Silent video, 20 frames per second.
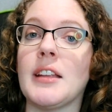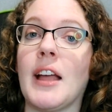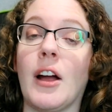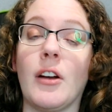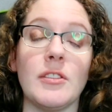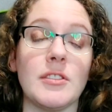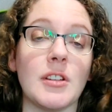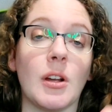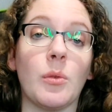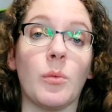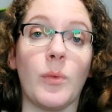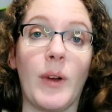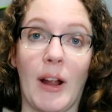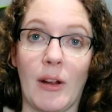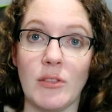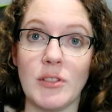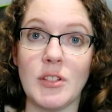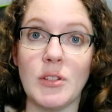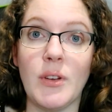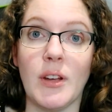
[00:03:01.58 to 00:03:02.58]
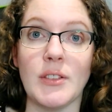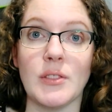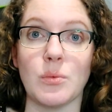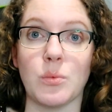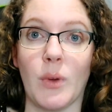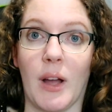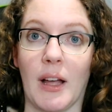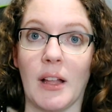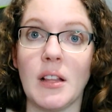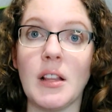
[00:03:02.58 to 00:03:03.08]
towns around you as
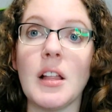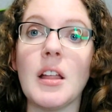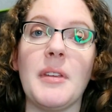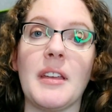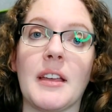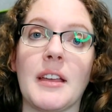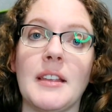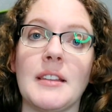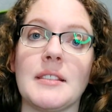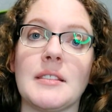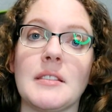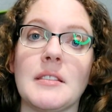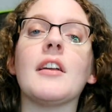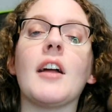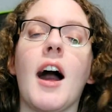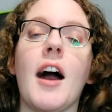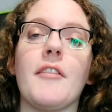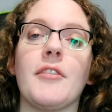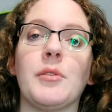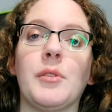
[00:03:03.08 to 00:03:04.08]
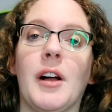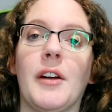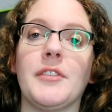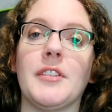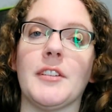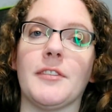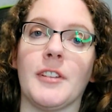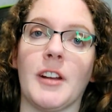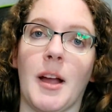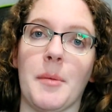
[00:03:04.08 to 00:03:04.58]
well, because they often will have
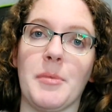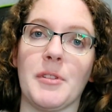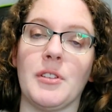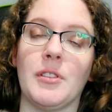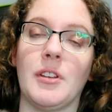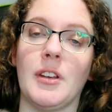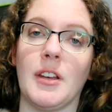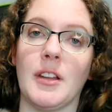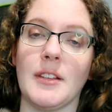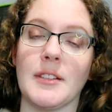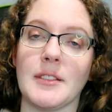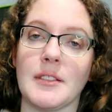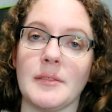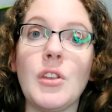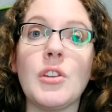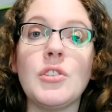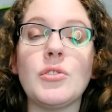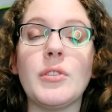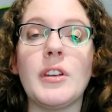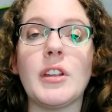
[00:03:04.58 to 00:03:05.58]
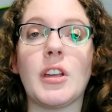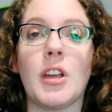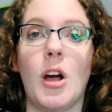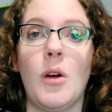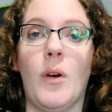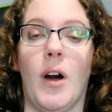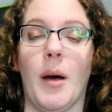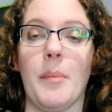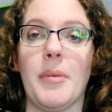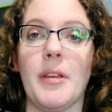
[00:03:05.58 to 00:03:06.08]
different opportunities. You can join a
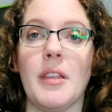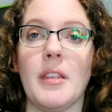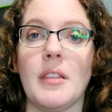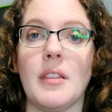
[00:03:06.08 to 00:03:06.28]
co-op.